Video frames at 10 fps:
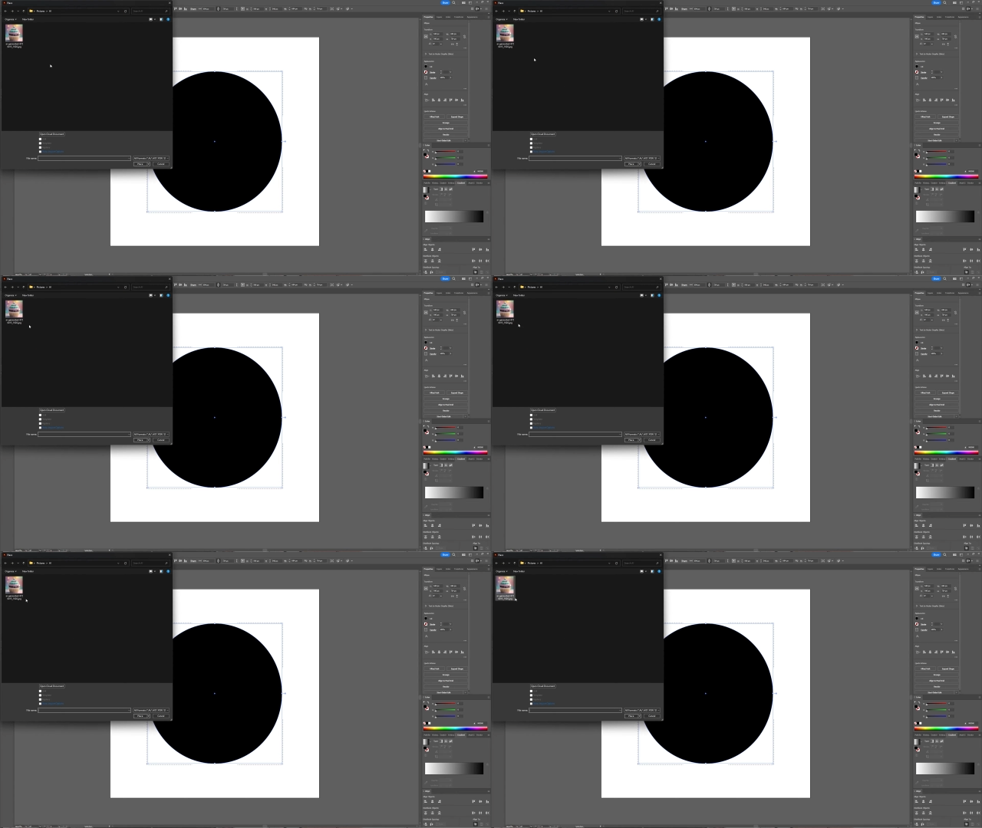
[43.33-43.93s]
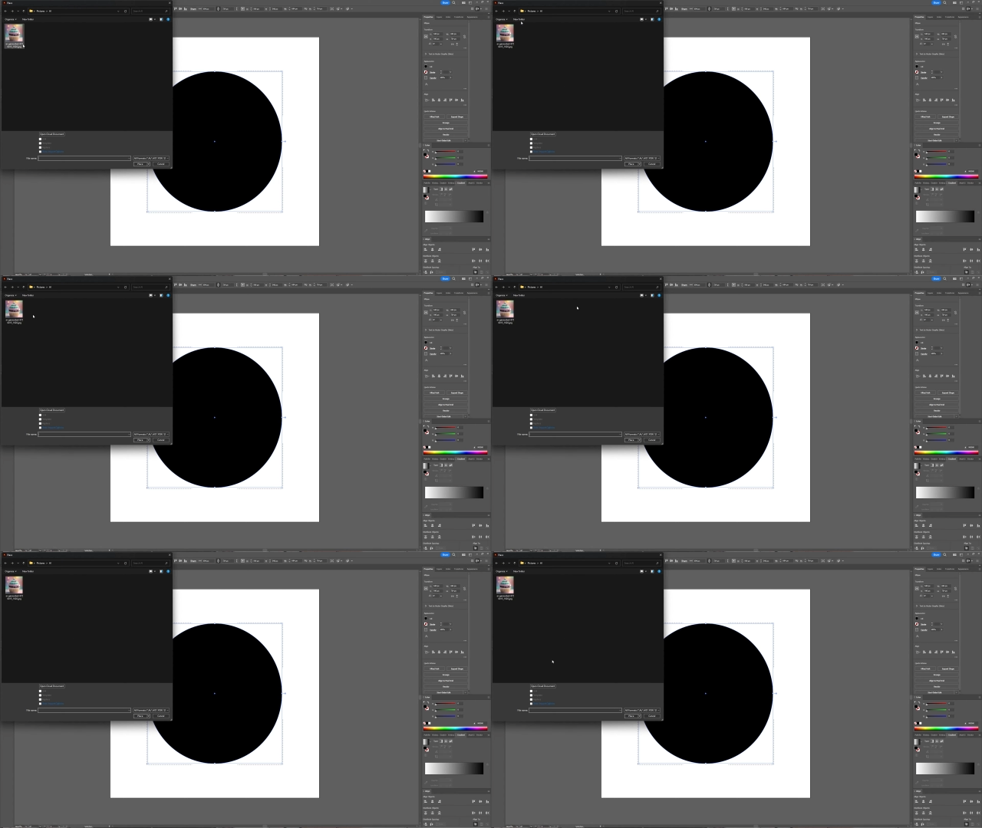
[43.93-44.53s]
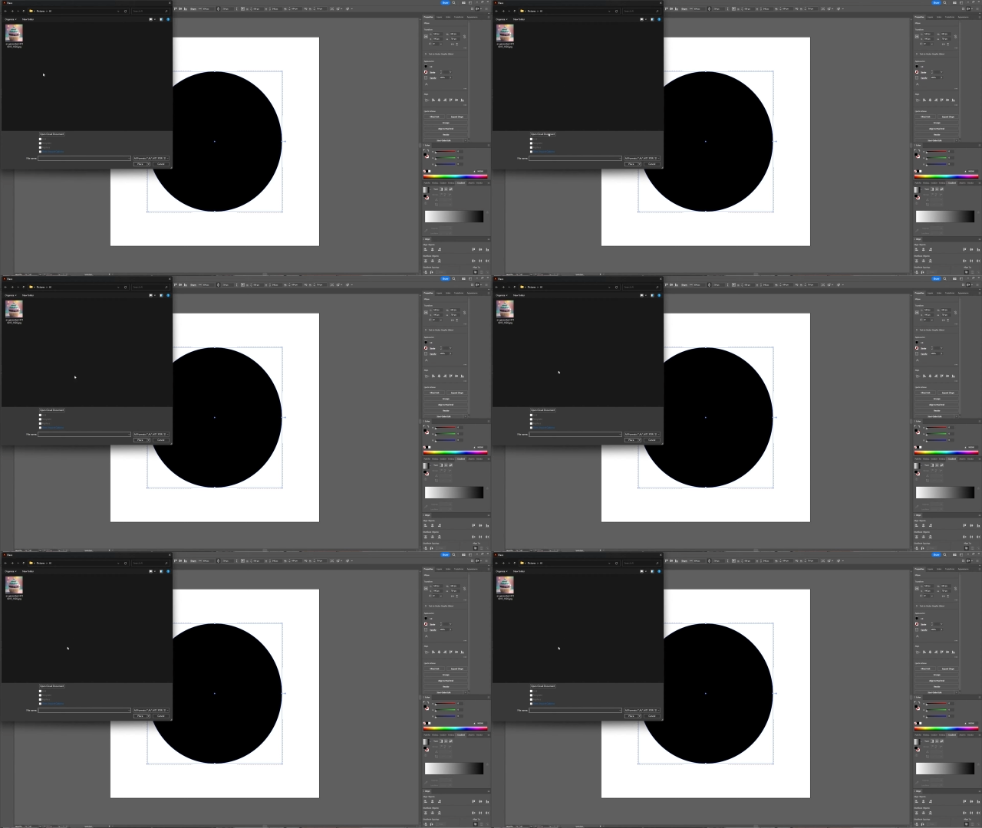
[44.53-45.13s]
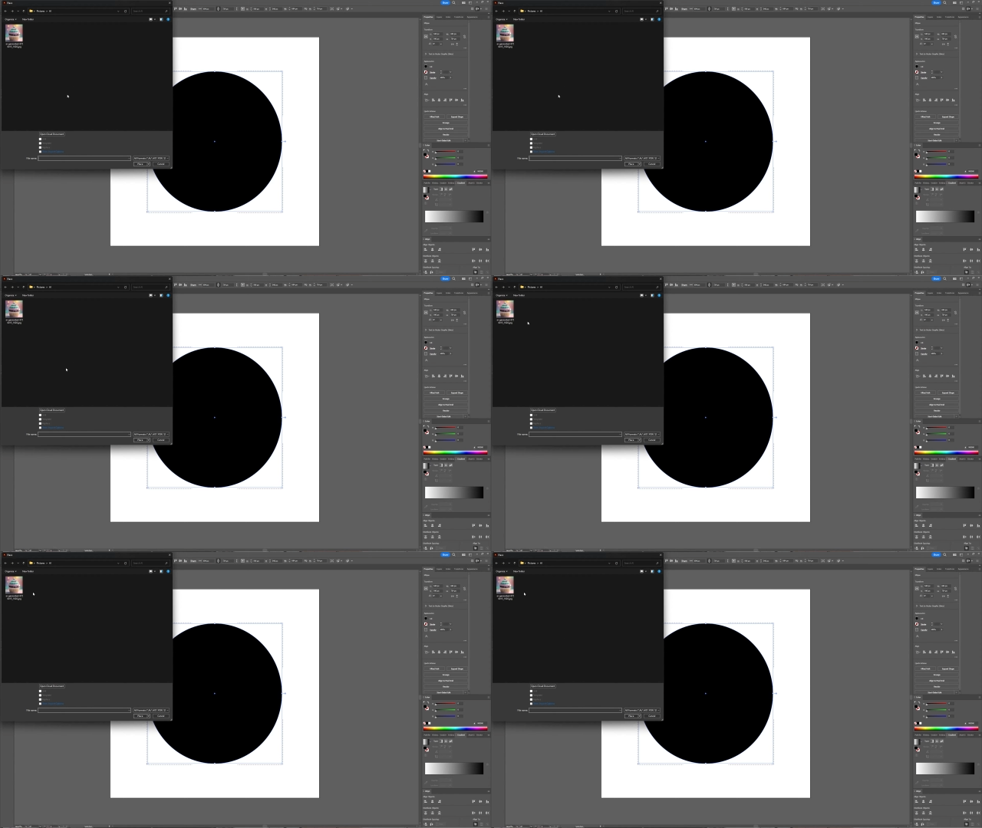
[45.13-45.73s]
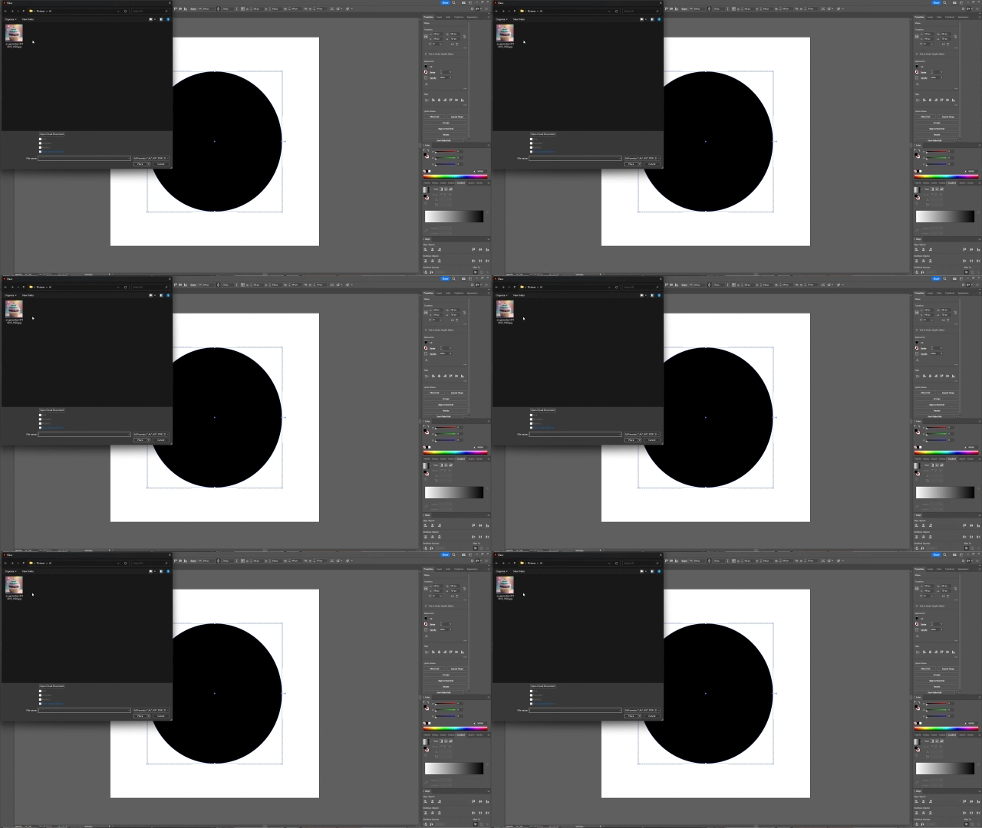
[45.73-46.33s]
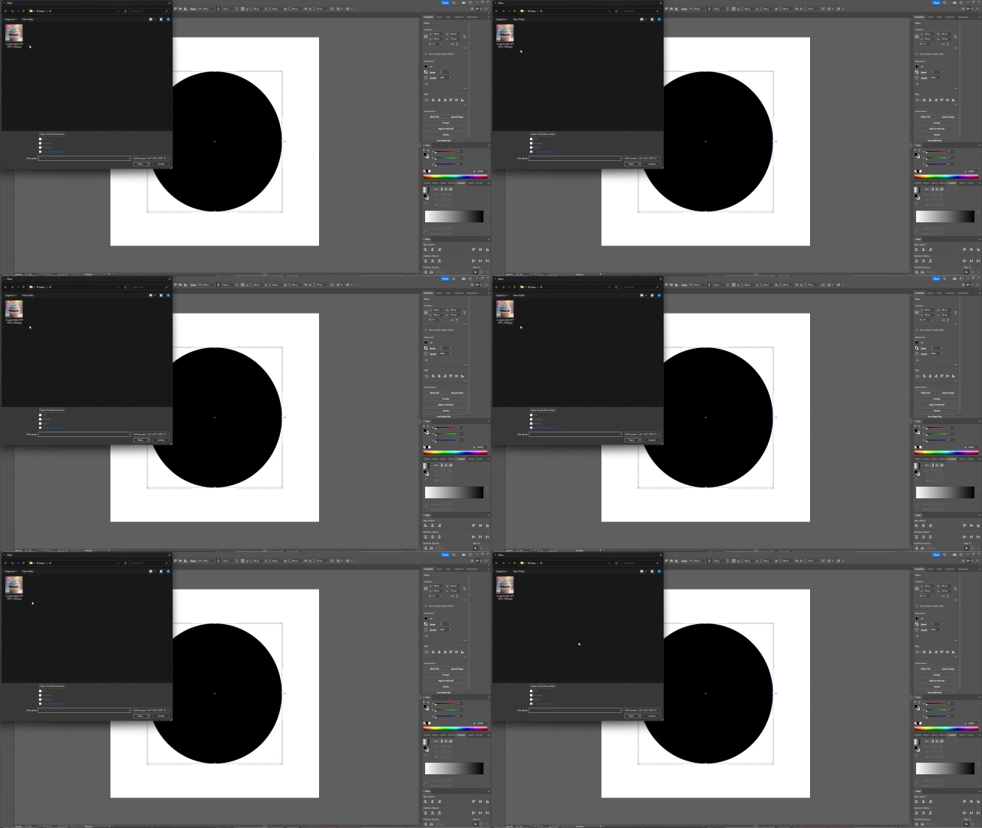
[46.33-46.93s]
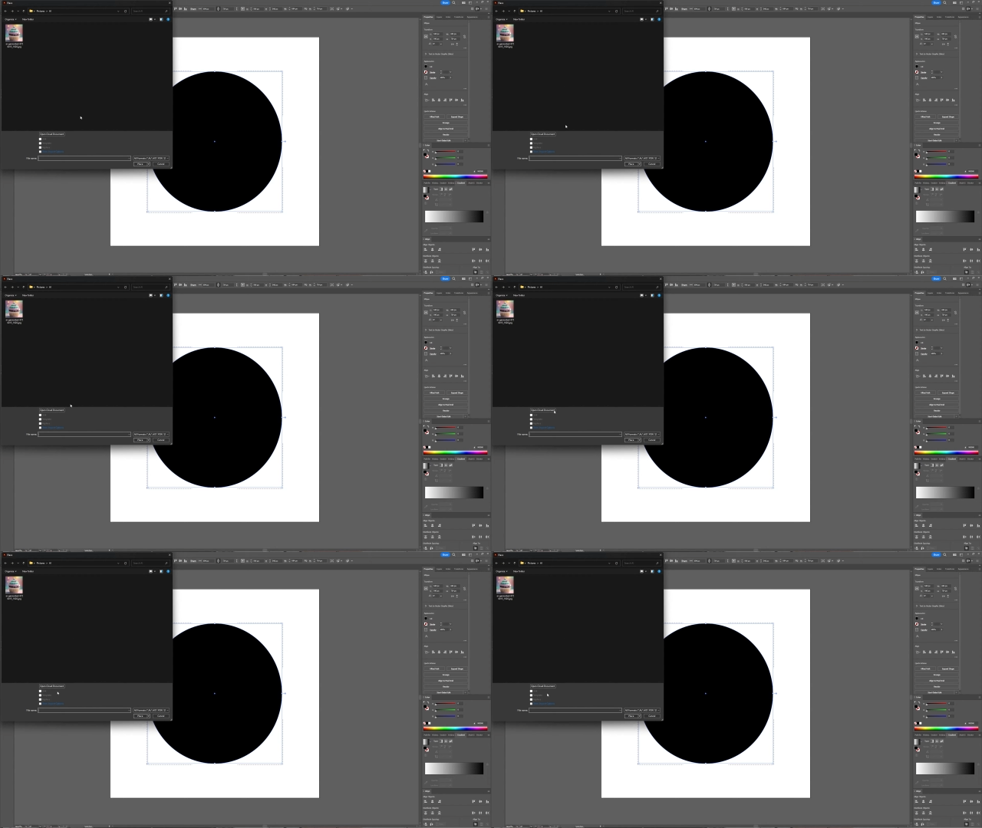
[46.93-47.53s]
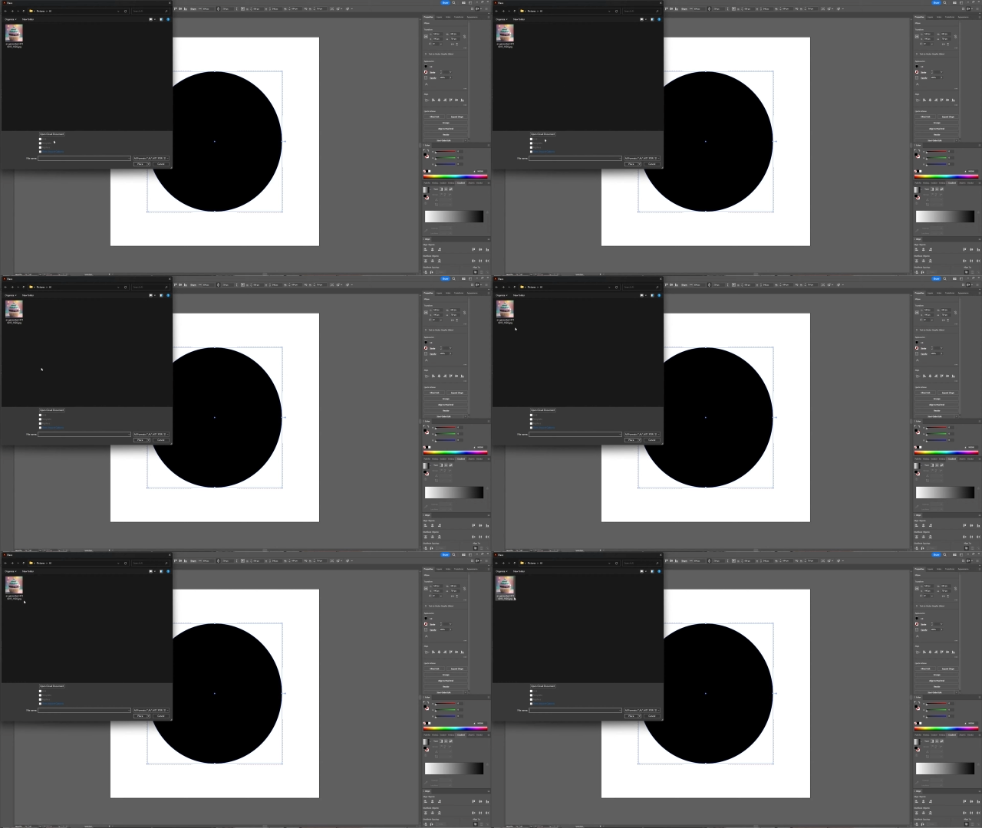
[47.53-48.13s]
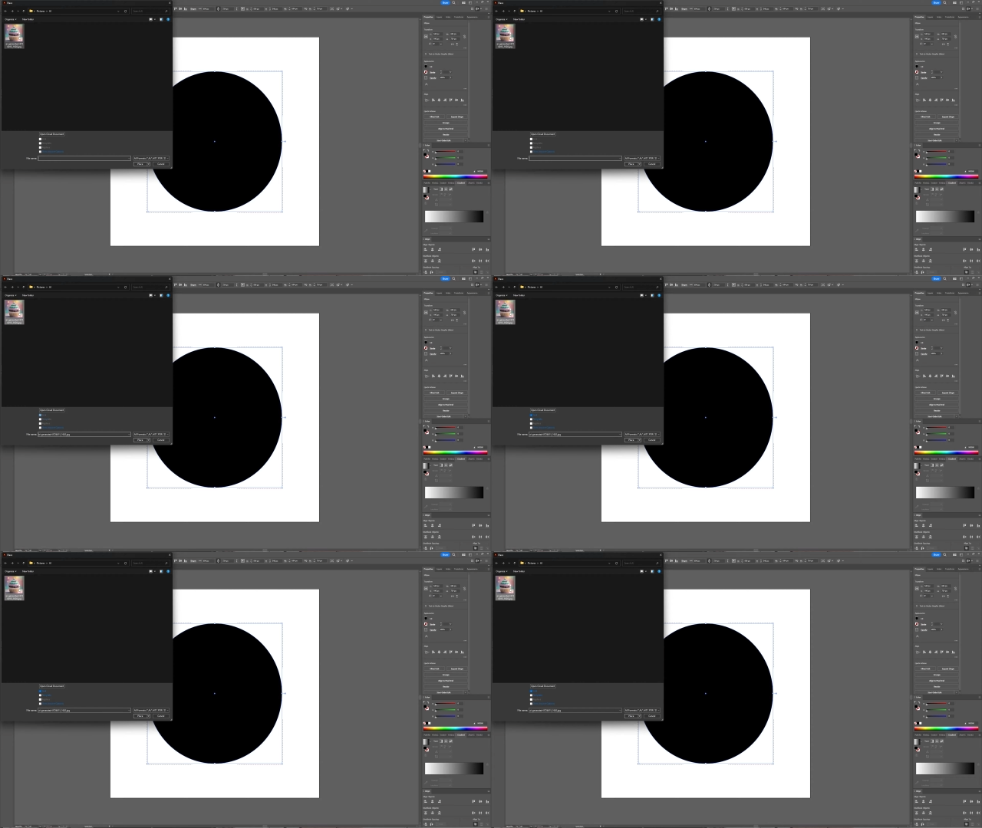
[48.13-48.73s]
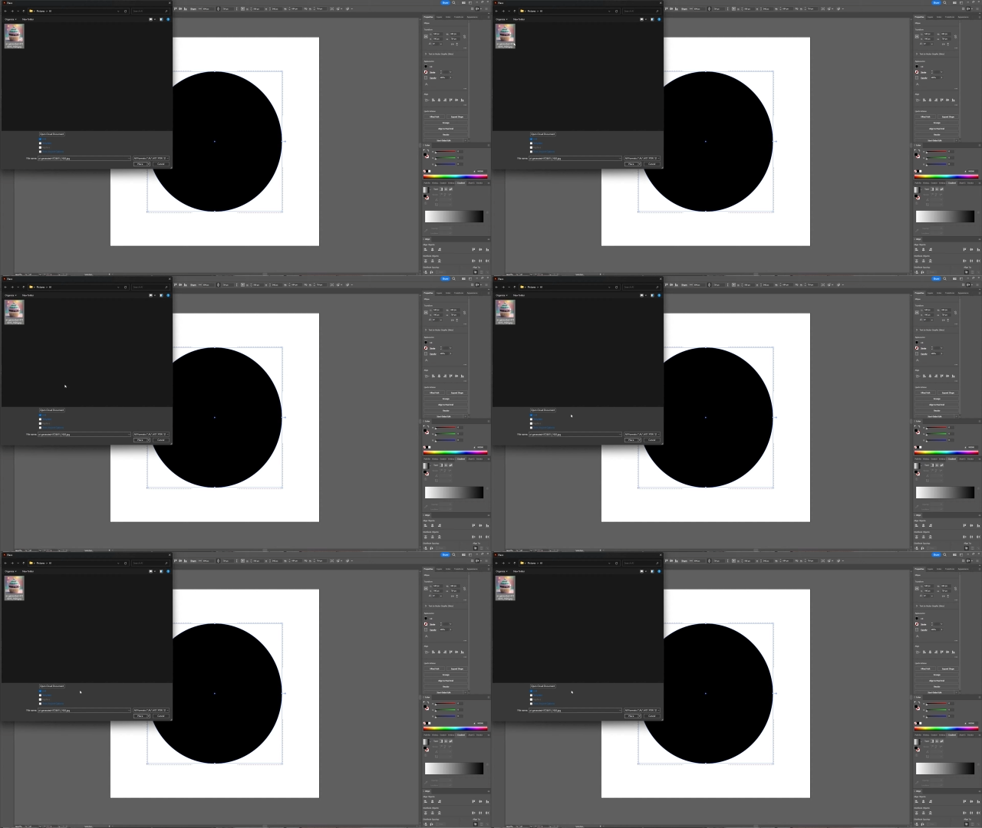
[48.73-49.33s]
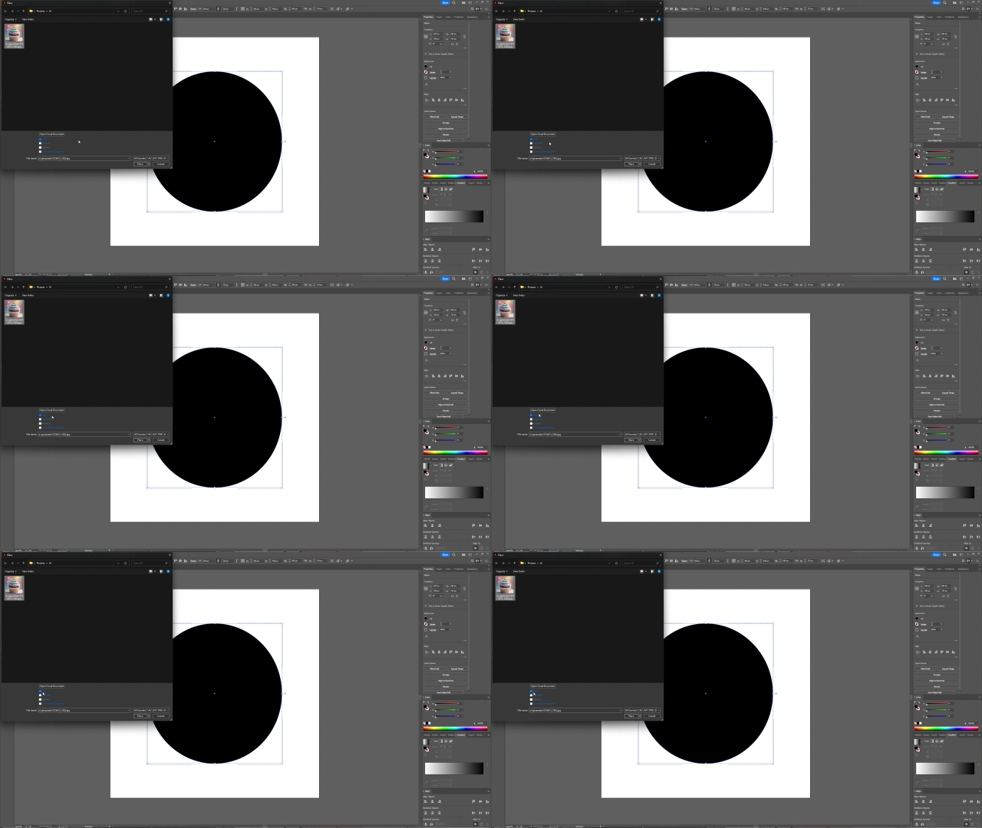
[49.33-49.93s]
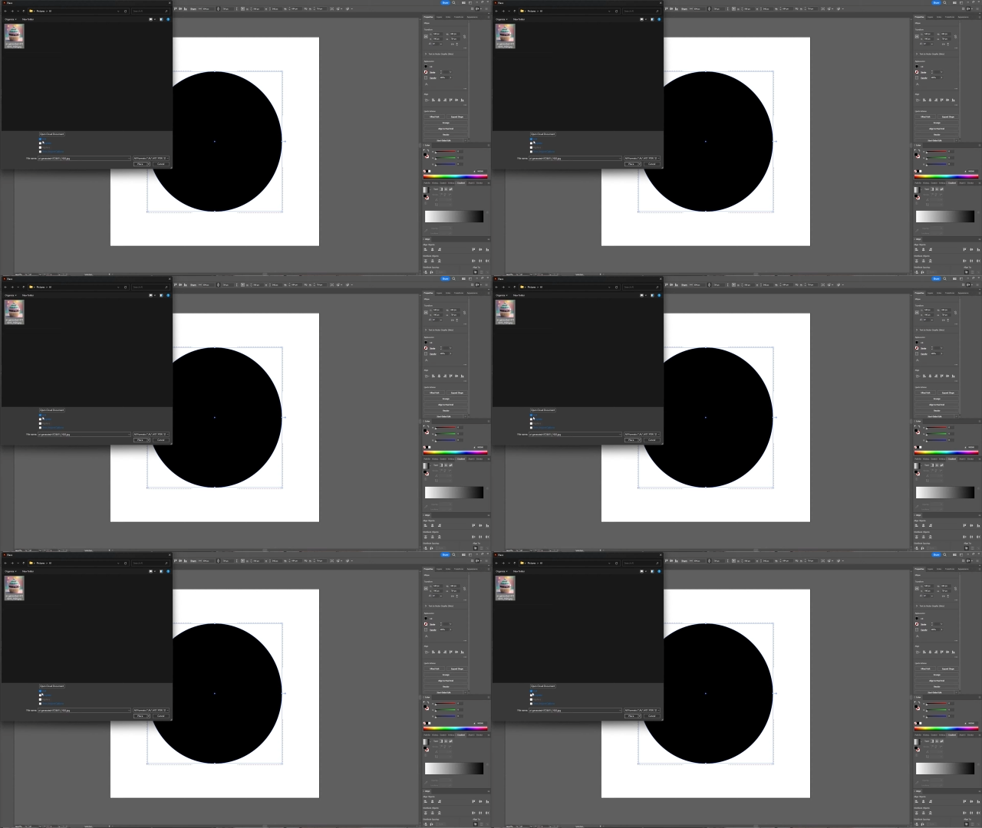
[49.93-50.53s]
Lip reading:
[unreadable: no face in view]